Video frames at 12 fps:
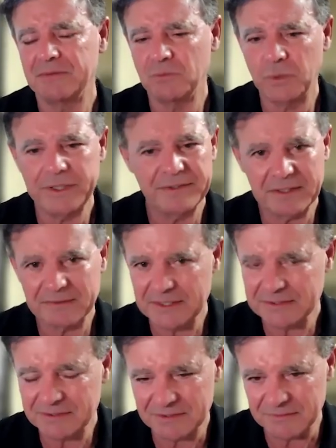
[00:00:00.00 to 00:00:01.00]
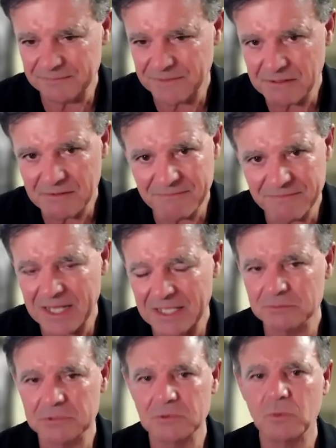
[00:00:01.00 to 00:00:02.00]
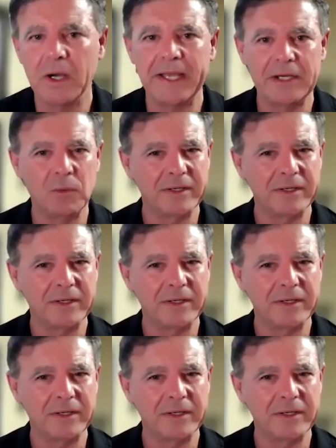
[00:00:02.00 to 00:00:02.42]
We think this is a very valuable way to